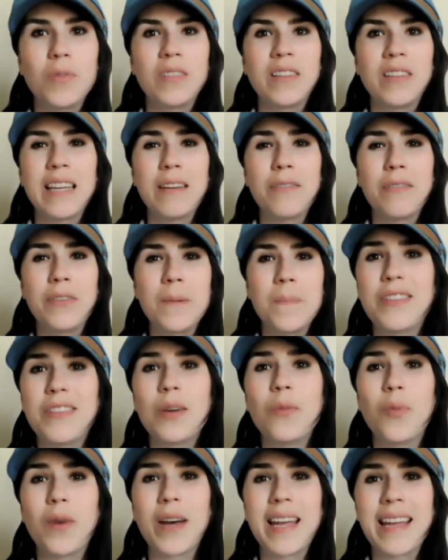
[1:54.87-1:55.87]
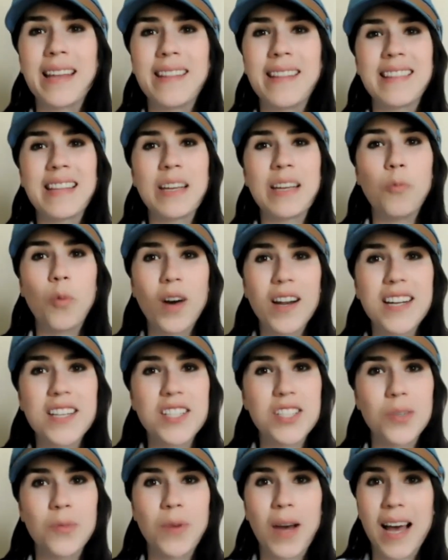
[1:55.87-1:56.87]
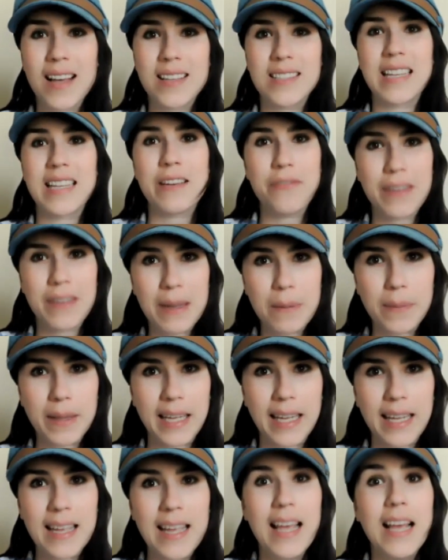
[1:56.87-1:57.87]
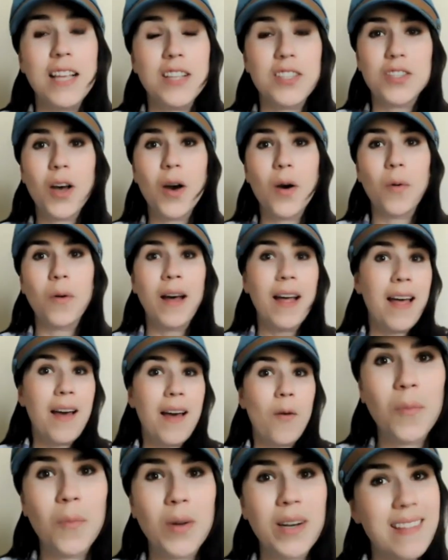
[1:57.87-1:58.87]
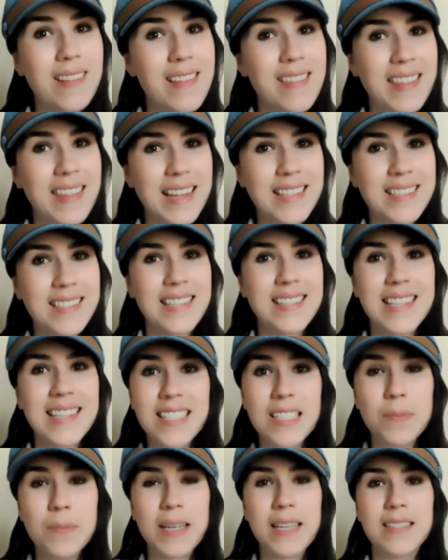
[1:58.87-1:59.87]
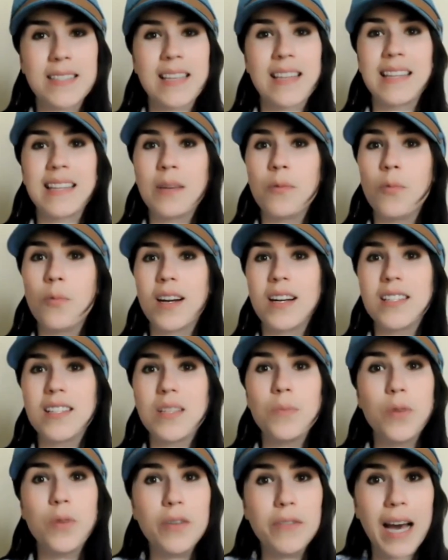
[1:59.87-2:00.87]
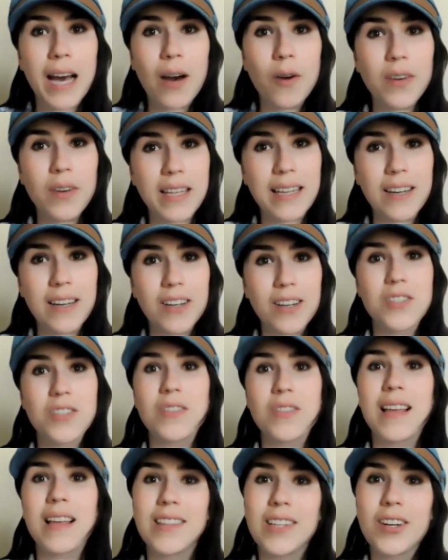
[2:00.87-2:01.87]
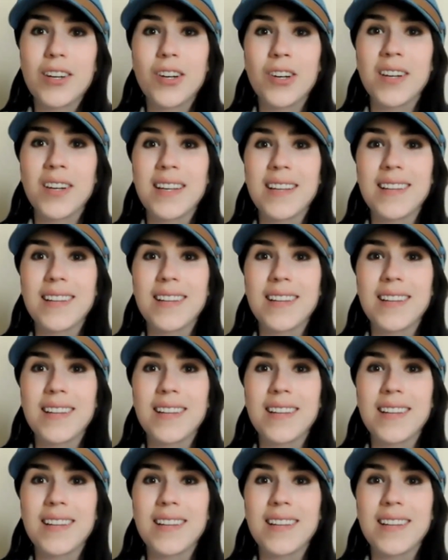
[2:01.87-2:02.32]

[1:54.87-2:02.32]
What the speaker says: live the way that they wanted to as a family. So one of the things they said to me is that they wanted to move out here so that their